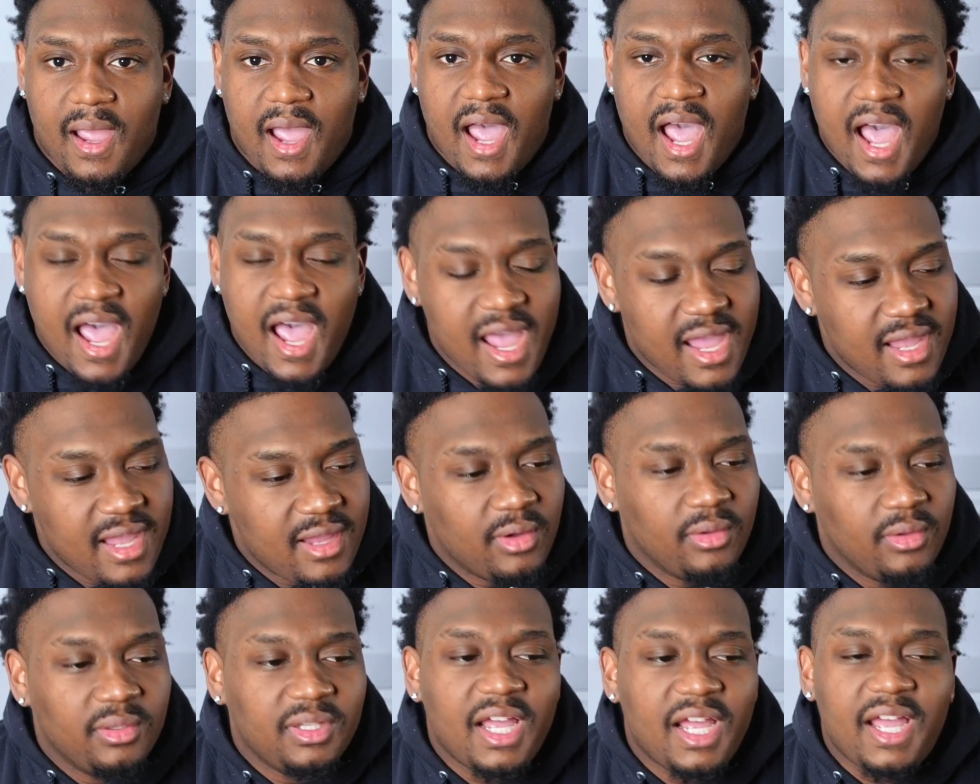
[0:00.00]
I ain't
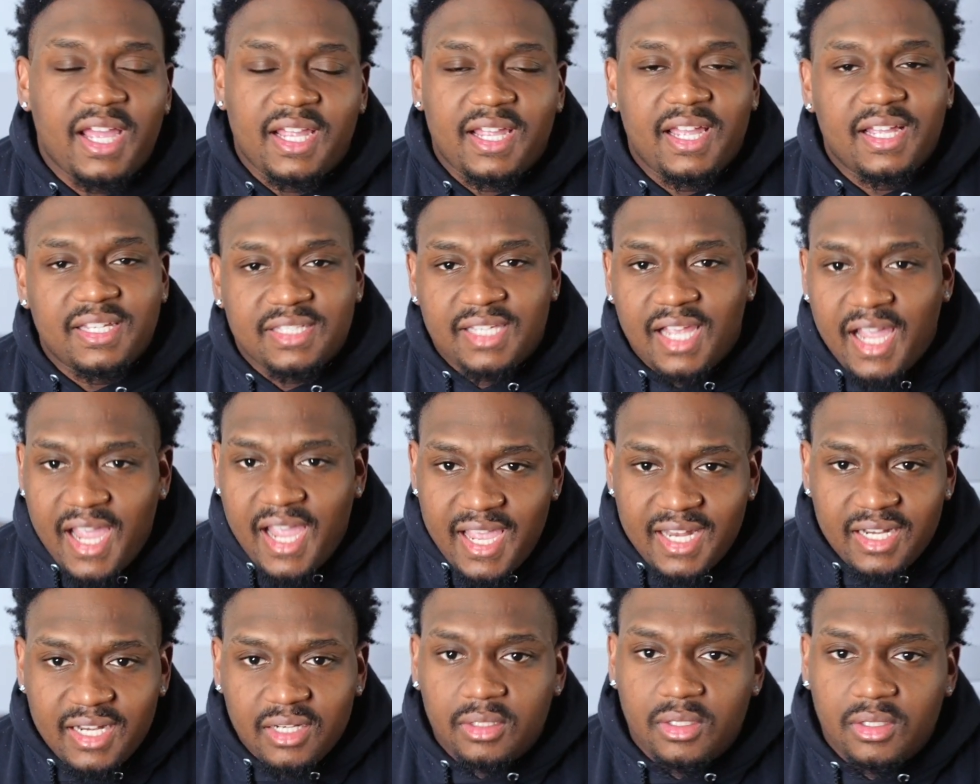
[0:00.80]
gonna lie, guys. I
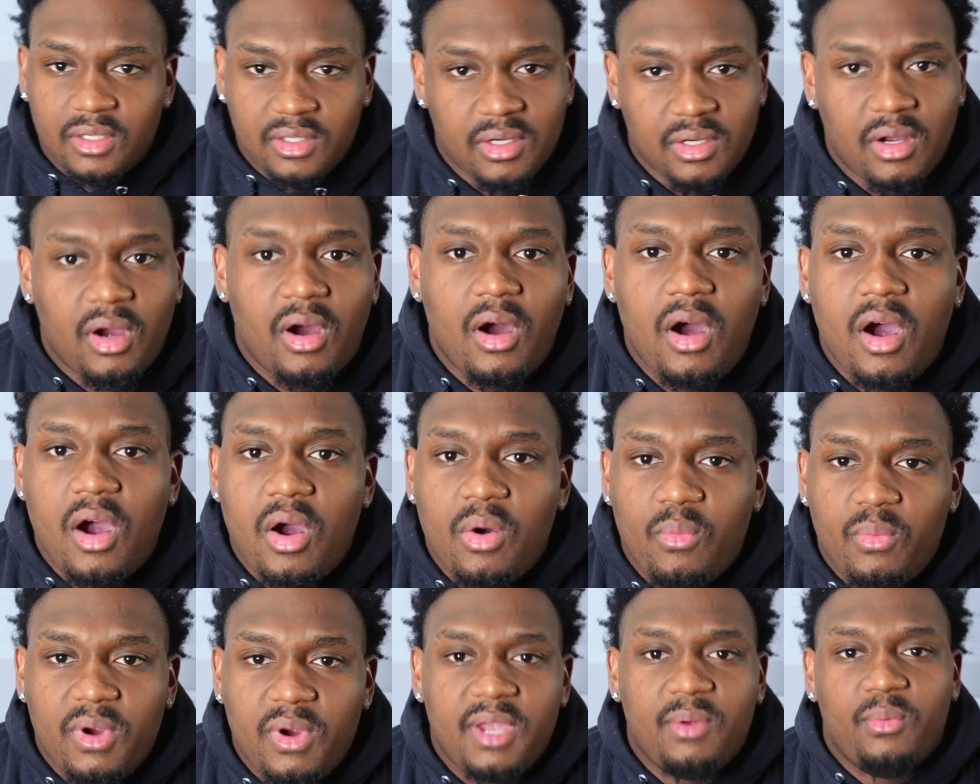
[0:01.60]
had to learn the
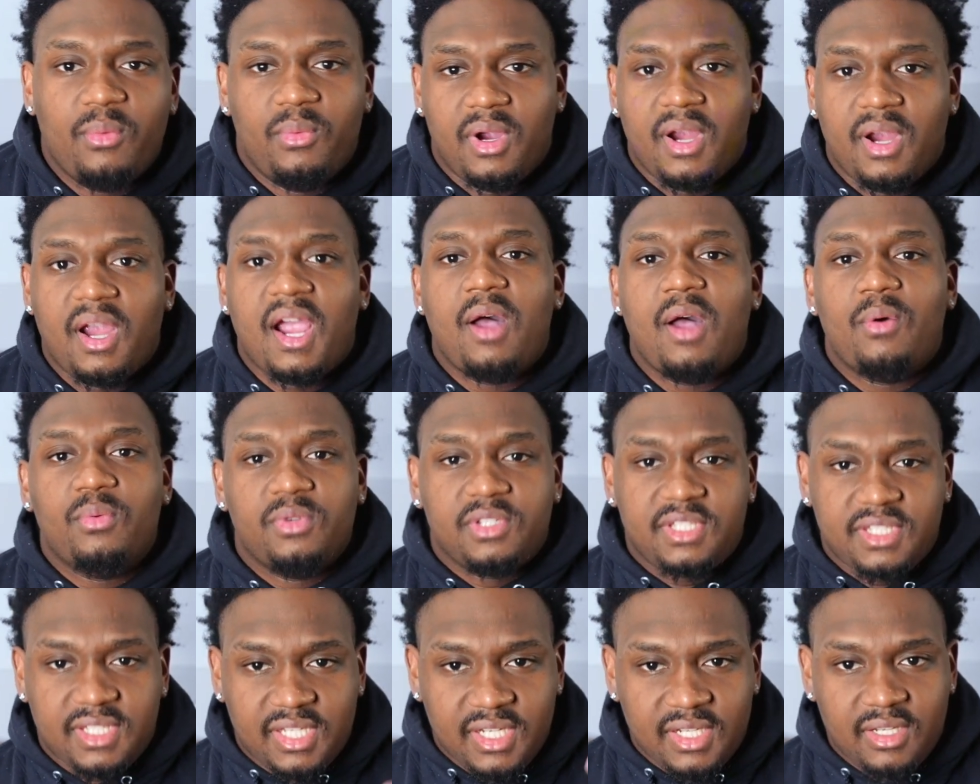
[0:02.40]
hard way, where I
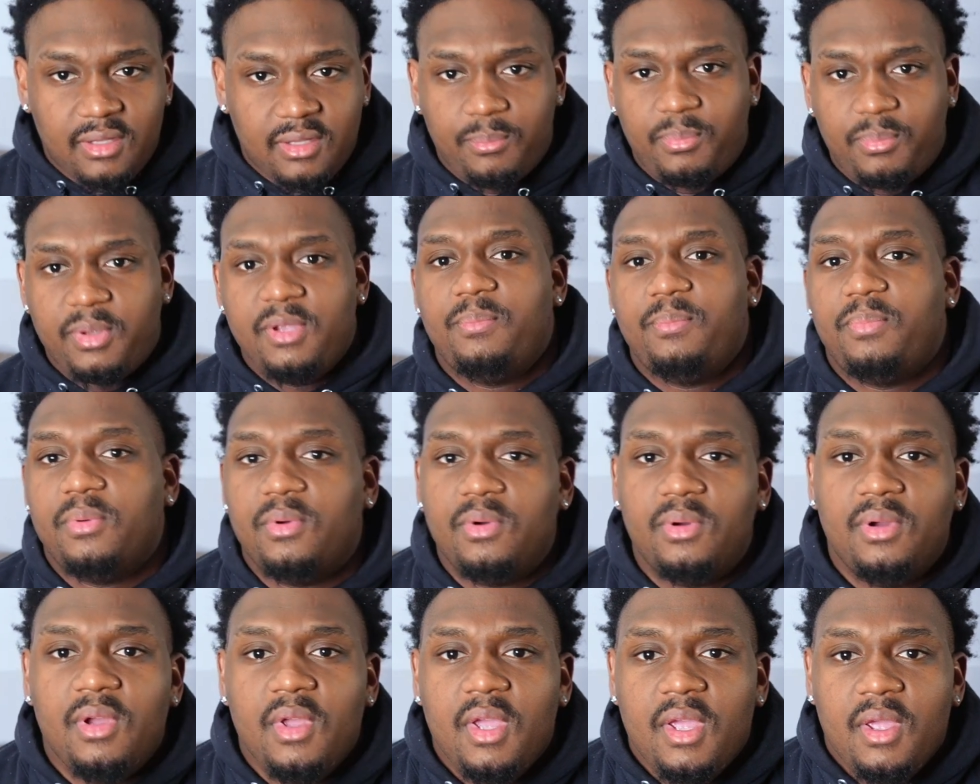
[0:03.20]
was telling
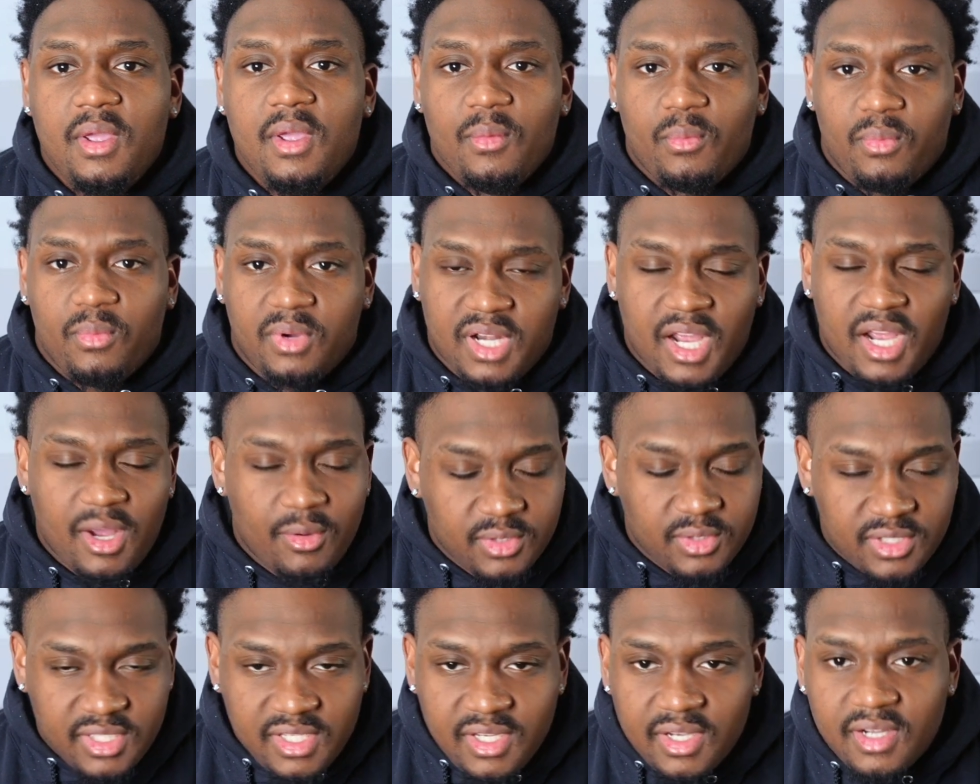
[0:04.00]
people when I
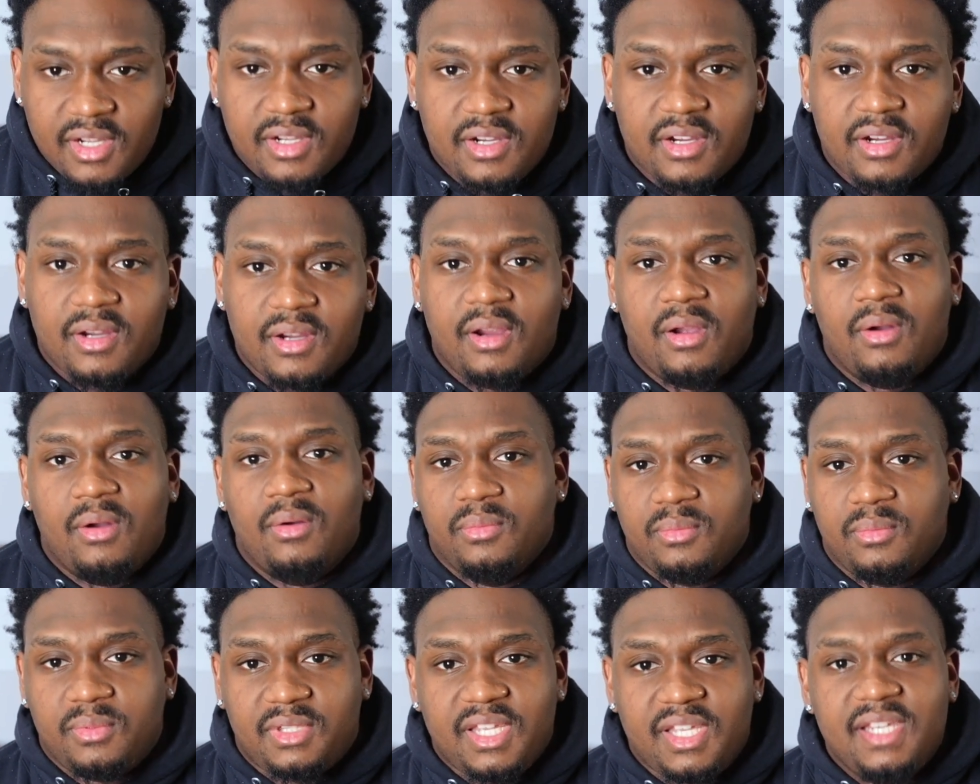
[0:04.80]
was younger
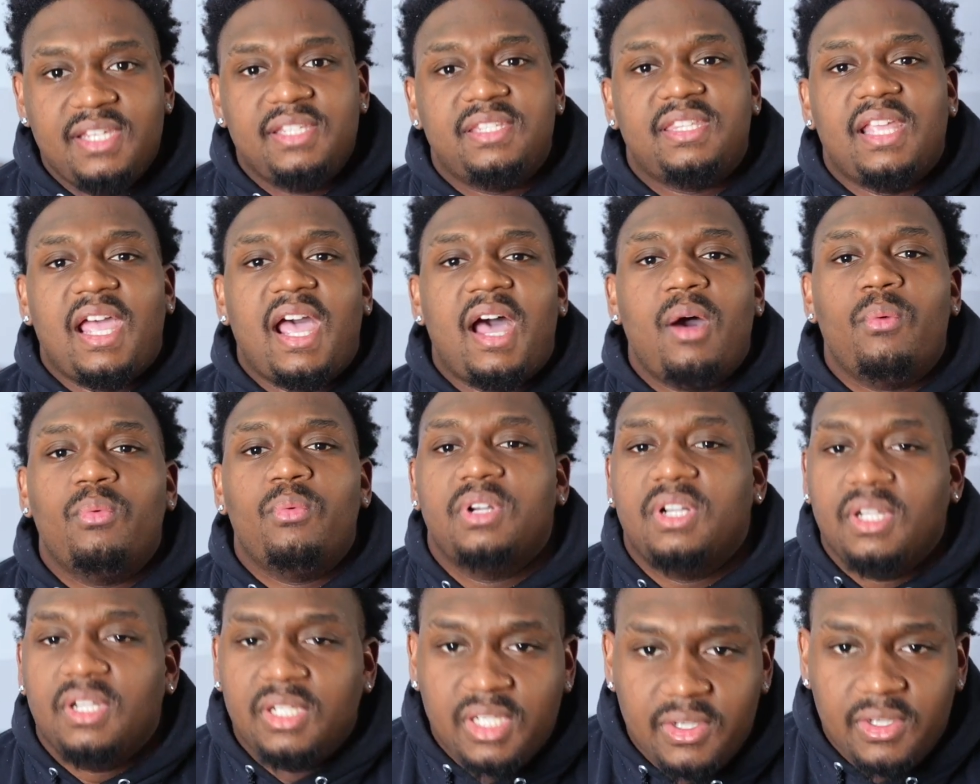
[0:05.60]
on things that I
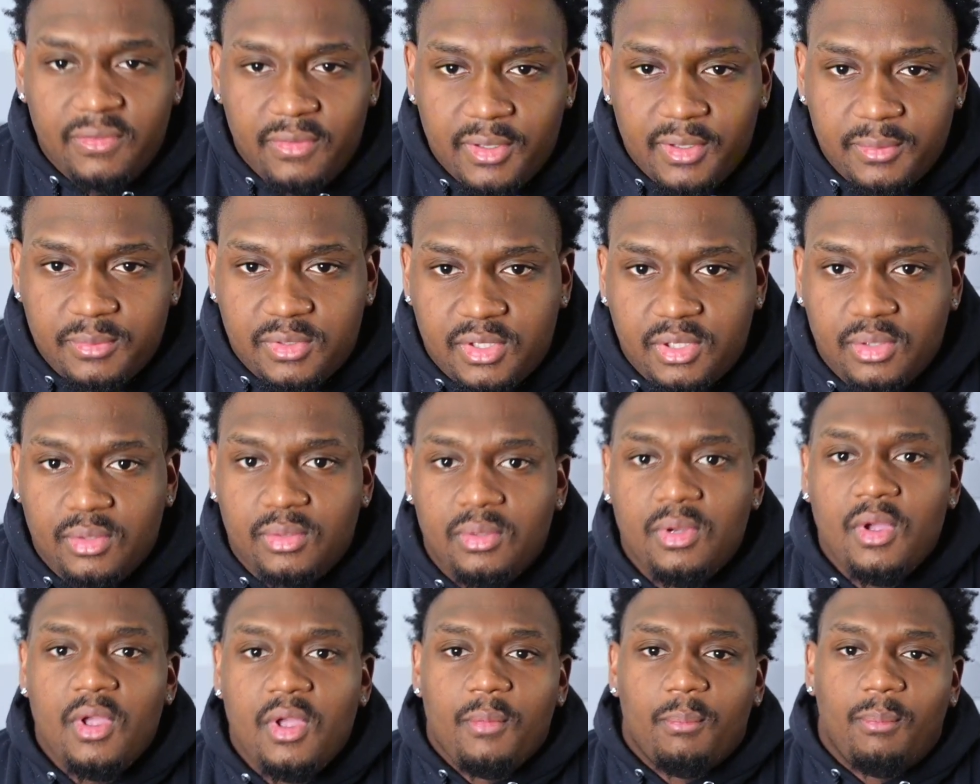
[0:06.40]
want to live up
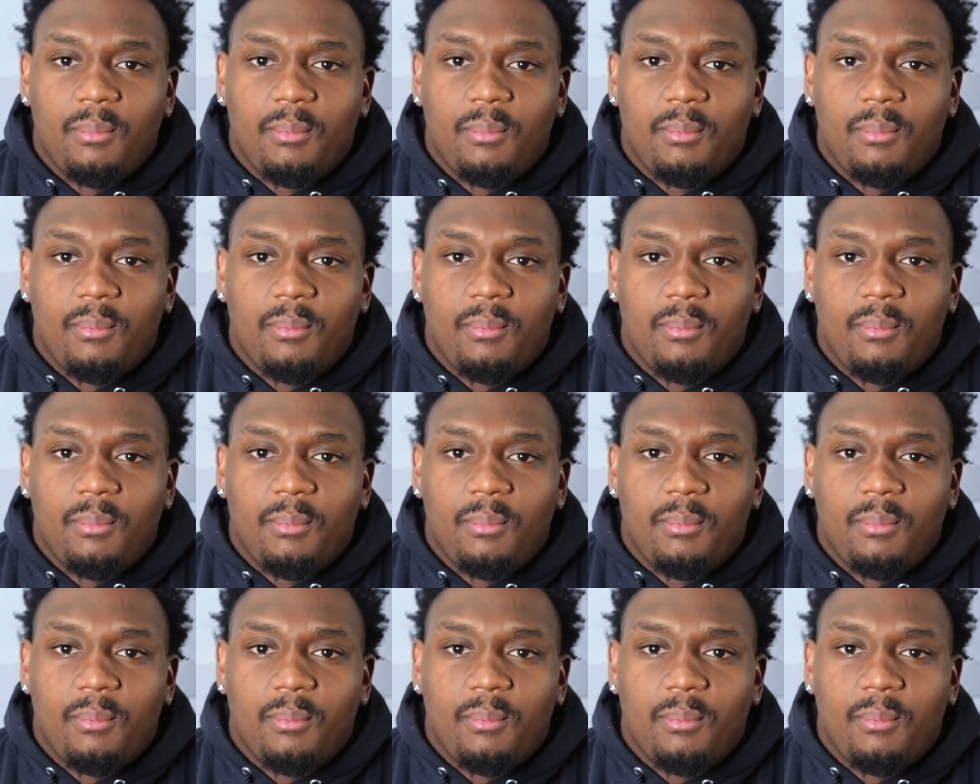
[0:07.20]
to,